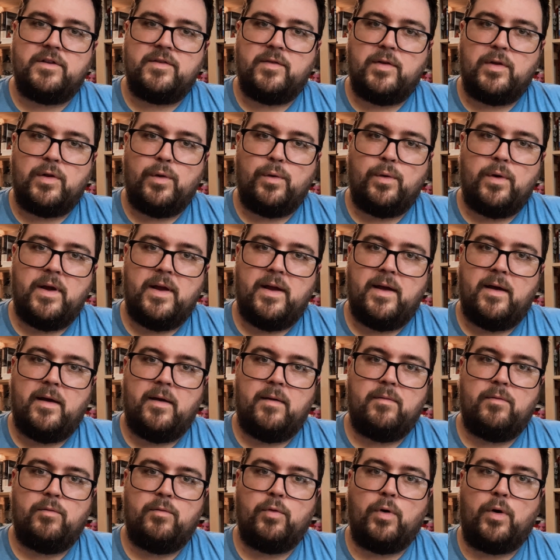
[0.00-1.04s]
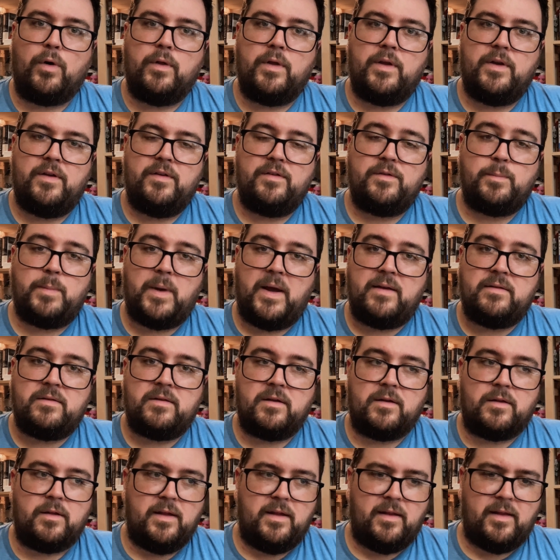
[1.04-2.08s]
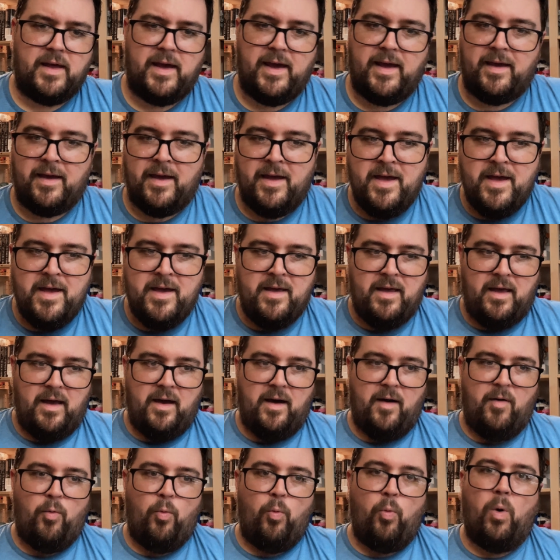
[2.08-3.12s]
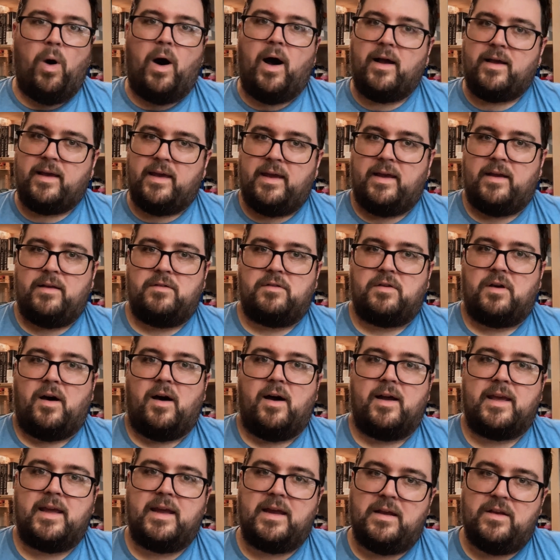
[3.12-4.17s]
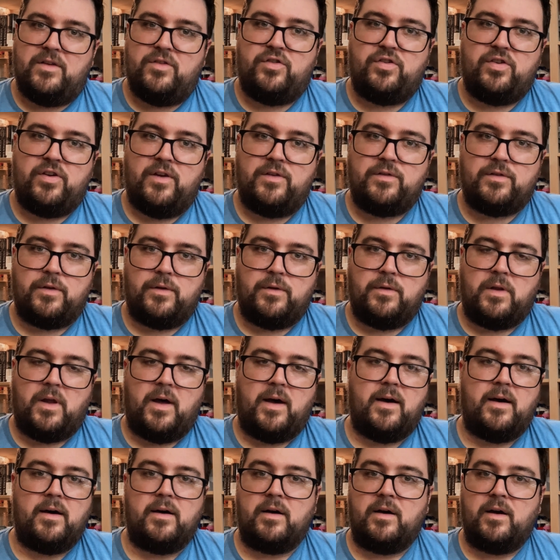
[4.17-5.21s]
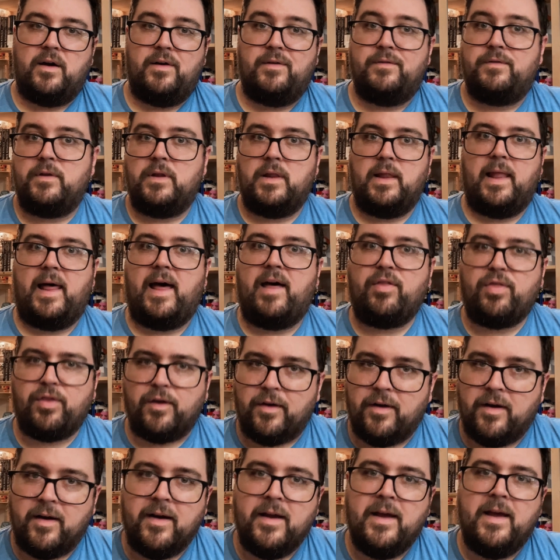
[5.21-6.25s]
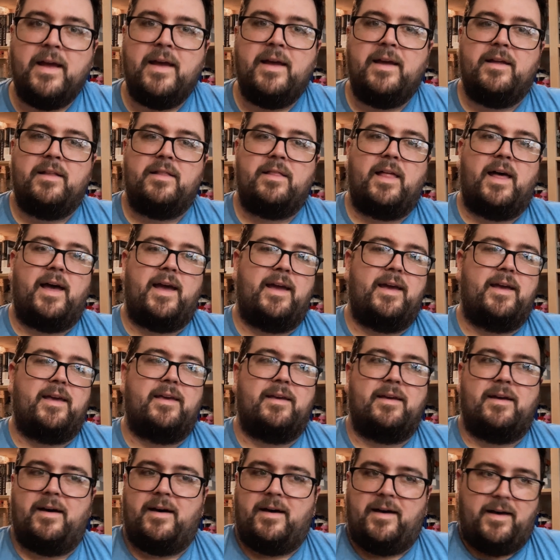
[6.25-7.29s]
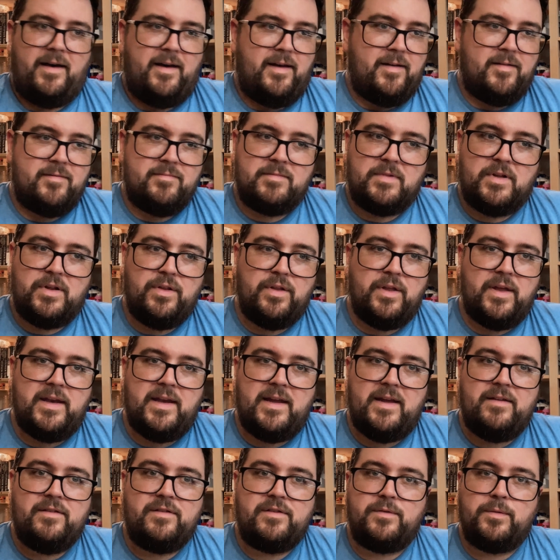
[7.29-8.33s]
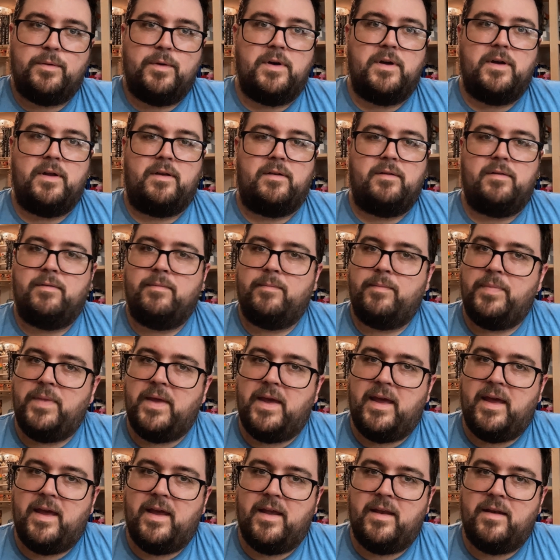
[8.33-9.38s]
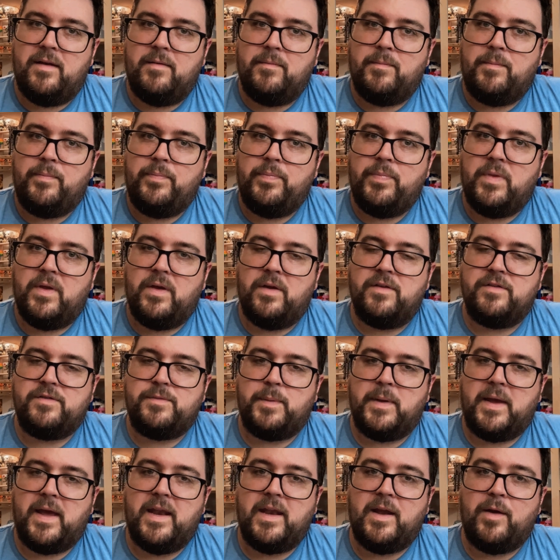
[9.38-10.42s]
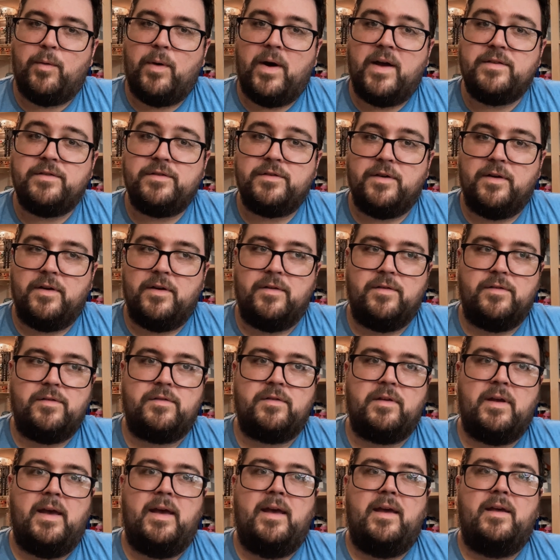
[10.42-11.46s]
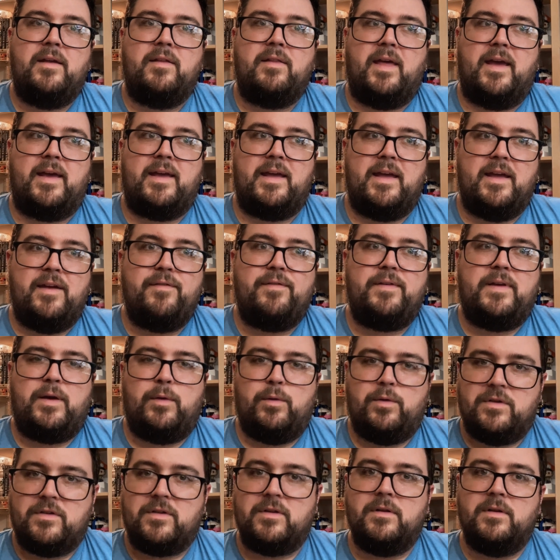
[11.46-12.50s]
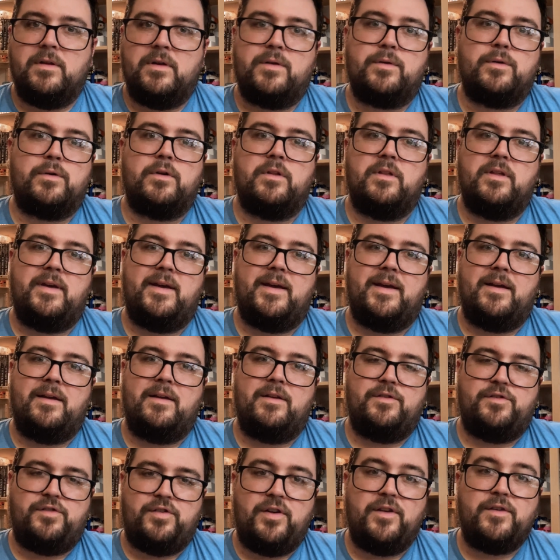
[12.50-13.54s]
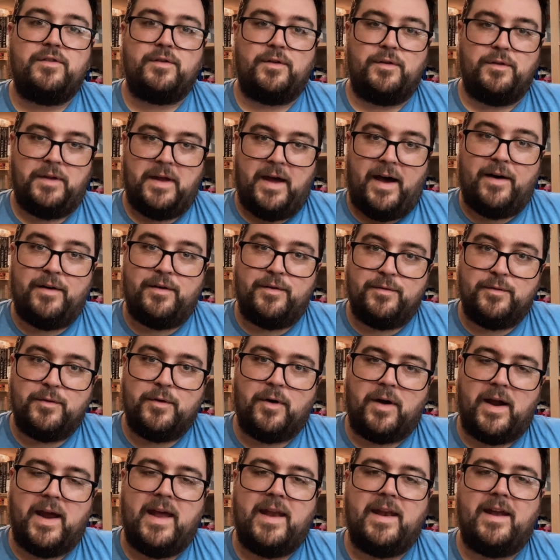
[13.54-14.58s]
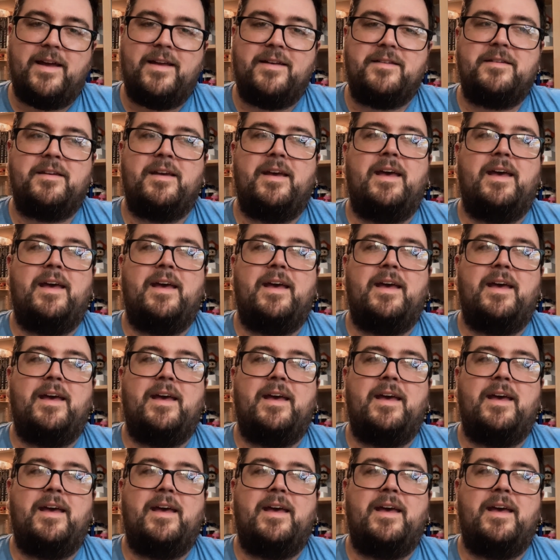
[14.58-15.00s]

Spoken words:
of Eluria, Roland is basically like a walking, talking, chiseled hunk of leather, like Clint Eastwood in the spaghetti westerns, like if he was literally chiseled out of granite.